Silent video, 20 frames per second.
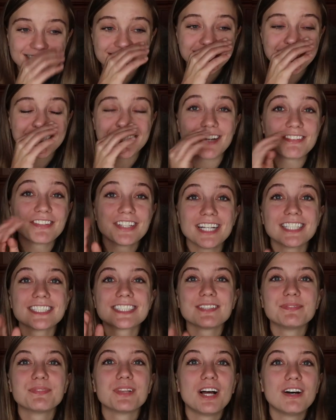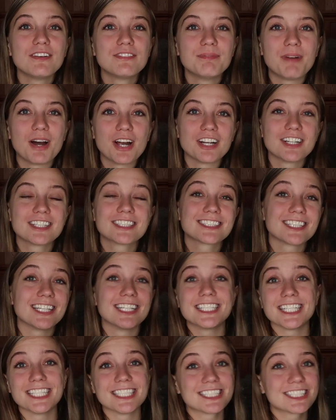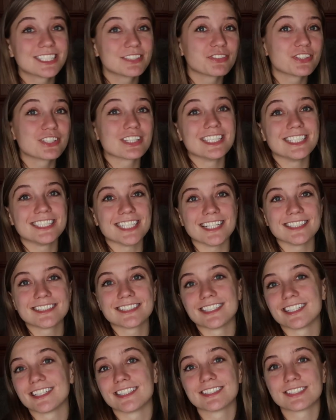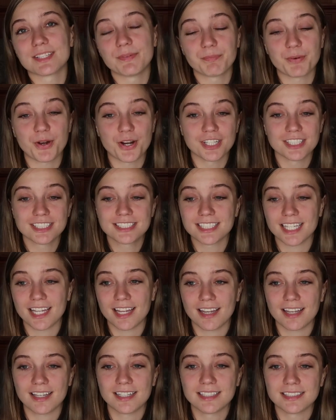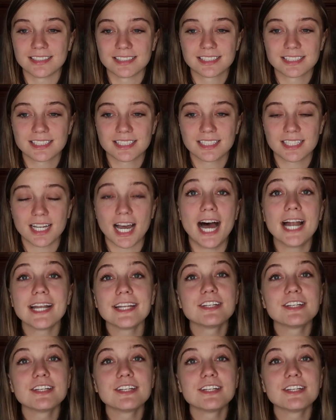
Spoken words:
She definitely has some love marks. Like, it's really dented in some parts, and I